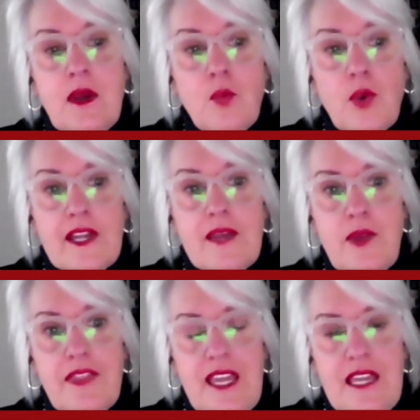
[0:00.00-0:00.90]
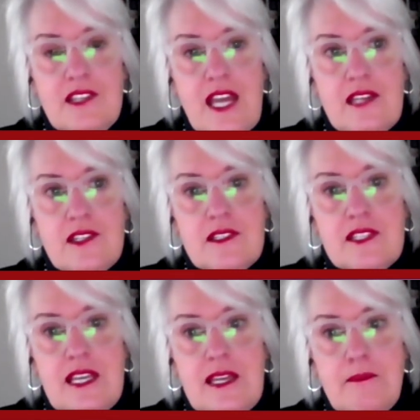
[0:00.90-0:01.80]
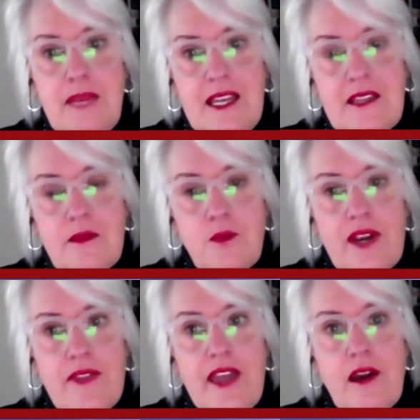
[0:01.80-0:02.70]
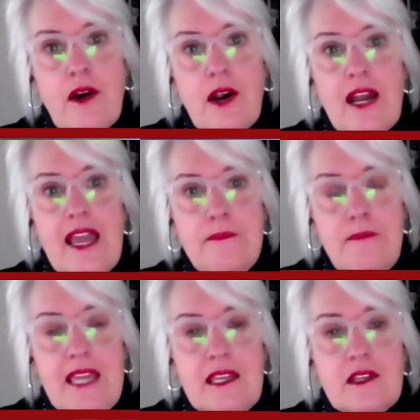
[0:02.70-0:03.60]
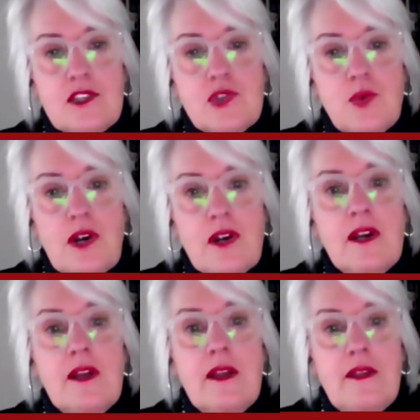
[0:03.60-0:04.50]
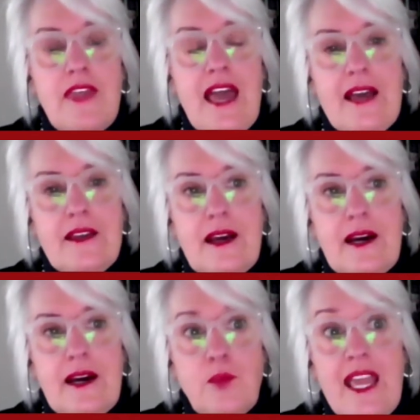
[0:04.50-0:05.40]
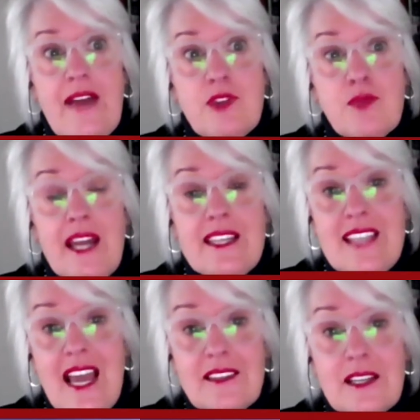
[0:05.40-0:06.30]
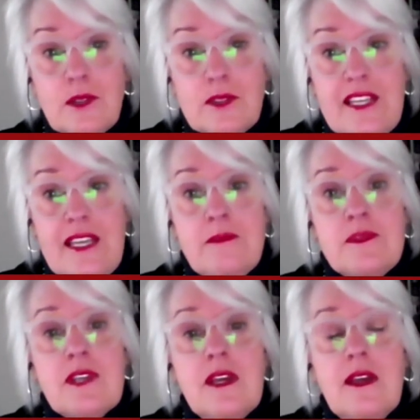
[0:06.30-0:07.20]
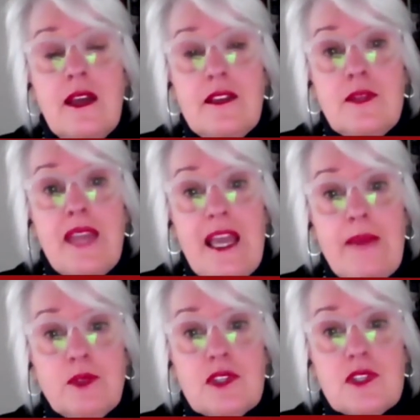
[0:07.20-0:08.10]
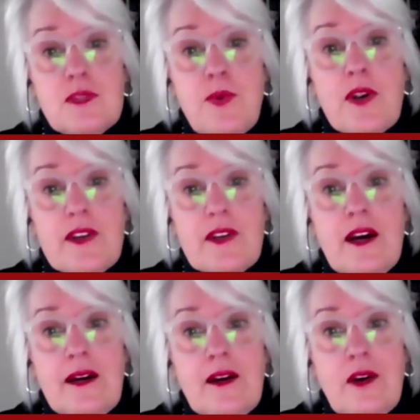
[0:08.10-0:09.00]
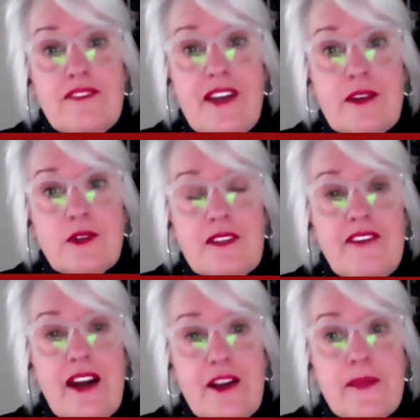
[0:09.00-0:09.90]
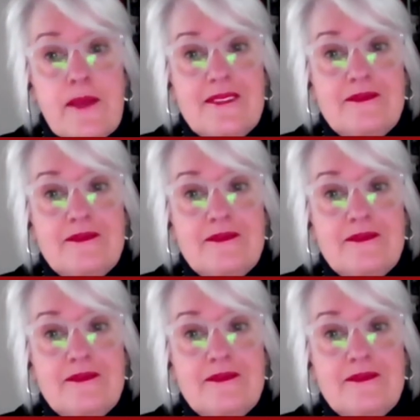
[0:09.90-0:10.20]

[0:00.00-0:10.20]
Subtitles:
working with each agency, meeting them where they are, and making sure that we have the right technical teams to be able to support our federal environment.